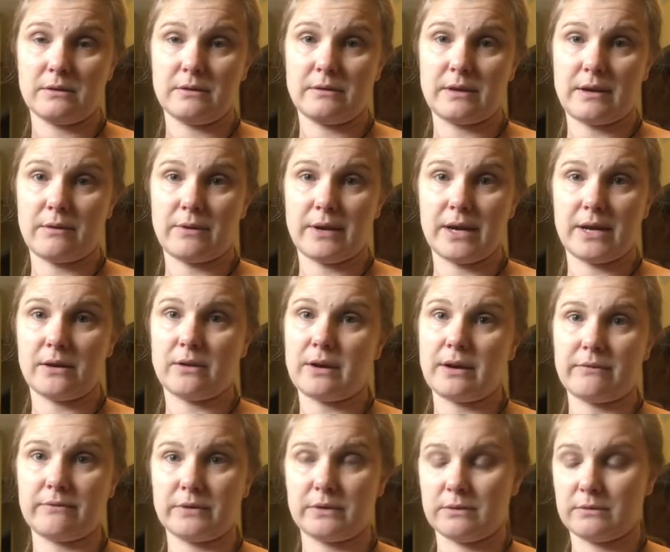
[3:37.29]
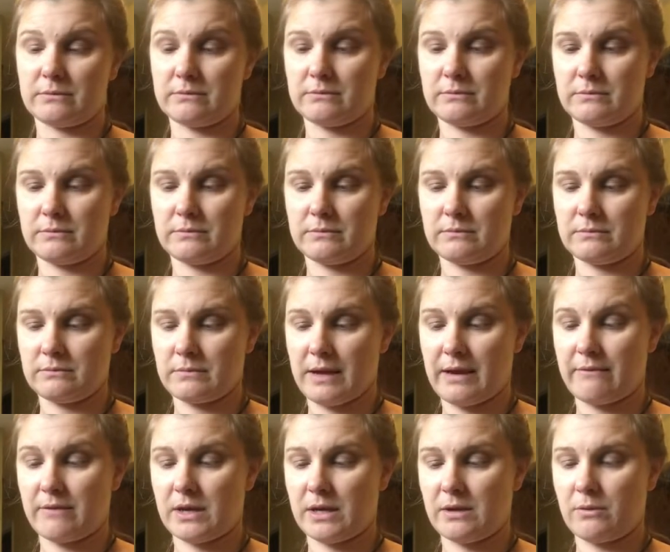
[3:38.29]
That way I don't have to have
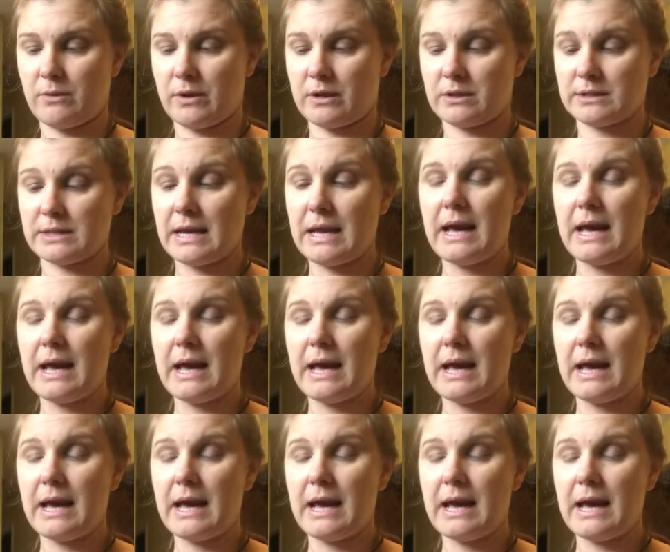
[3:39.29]
it anywhere else.